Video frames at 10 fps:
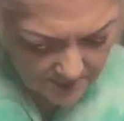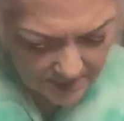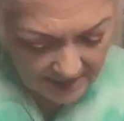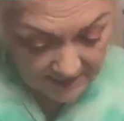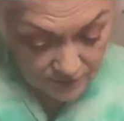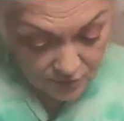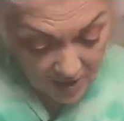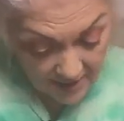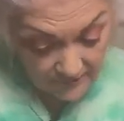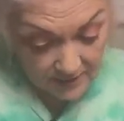But if you're
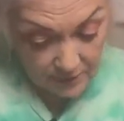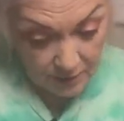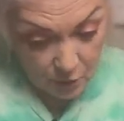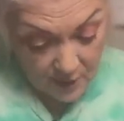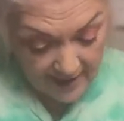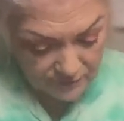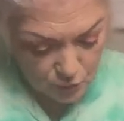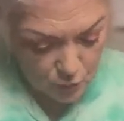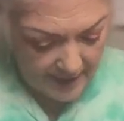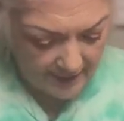not following
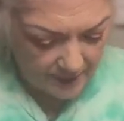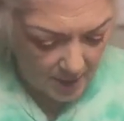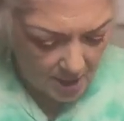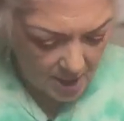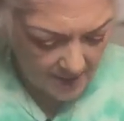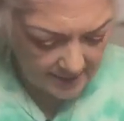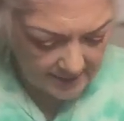Craft Around the Clock,